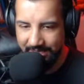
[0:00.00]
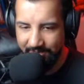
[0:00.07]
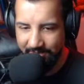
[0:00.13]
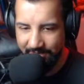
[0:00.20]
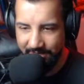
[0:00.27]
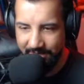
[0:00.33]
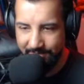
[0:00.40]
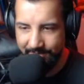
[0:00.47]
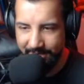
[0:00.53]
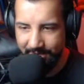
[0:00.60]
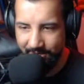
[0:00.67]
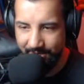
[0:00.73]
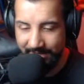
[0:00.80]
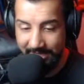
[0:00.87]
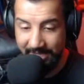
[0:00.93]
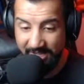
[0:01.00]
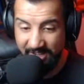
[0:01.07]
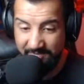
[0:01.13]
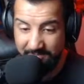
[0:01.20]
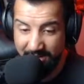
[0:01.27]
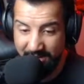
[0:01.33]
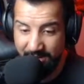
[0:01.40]
and gunpowder. I get
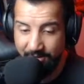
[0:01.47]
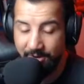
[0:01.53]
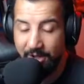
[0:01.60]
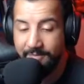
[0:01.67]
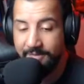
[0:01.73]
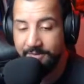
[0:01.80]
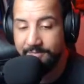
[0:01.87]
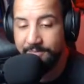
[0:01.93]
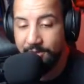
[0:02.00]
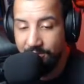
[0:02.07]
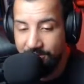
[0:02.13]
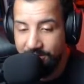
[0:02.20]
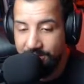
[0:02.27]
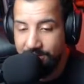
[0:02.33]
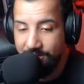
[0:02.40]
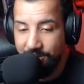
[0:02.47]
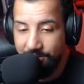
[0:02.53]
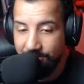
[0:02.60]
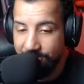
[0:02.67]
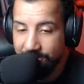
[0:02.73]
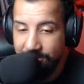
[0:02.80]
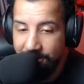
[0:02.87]
gunpowder off of mutants or other
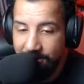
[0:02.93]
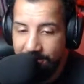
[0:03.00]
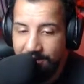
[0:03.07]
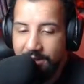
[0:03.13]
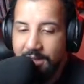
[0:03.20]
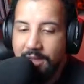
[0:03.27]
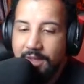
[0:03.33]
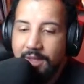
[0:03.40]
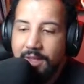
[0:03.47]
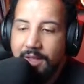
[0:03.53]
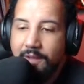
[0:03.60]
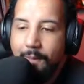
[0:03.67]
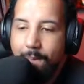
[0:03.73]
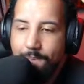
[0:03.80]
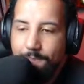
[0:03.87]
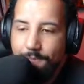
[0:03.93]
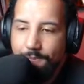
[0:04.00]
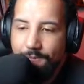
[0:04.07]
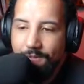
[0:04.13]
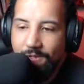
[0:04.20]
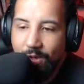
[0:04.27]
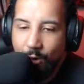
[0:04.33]
stuff.
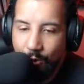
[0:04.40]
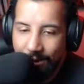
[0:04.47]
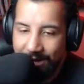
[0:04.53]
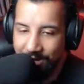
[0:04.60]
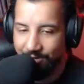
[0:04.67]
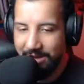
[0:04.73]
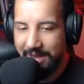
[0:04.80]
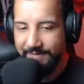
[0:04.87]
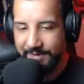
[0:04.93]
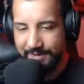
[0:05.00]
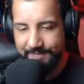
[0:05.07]
Or I craft it